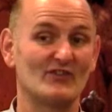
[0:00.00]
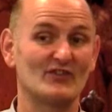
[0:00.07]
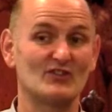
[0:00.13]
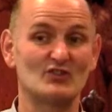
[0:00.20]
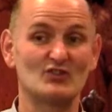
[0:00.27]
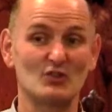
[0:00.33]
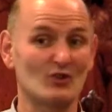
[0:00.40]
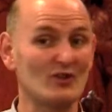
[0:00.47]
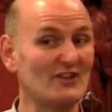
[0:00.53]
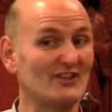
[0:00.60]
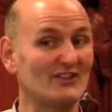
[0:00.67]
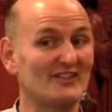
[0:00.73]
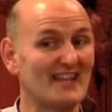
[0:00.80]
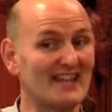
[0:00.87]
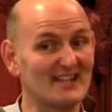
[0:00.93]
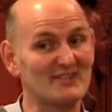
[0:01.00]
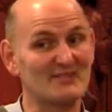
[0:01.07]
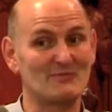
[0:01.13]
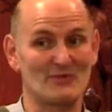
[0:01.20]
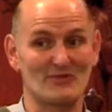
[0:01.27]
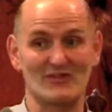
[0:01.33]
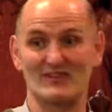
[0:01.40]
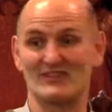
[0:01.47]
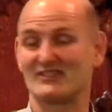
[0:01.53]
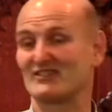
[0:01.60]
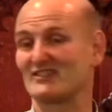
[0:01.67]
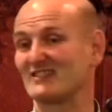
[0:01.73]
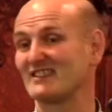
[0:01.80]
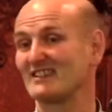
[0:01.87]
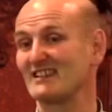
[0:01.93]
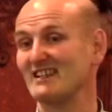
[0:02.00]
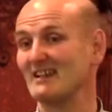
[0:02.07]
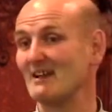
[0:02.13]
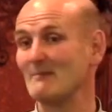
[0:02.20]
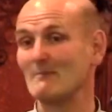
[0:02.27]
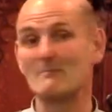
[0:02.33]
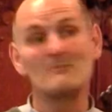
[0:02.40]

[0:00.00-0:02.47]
the joy that they experienced, the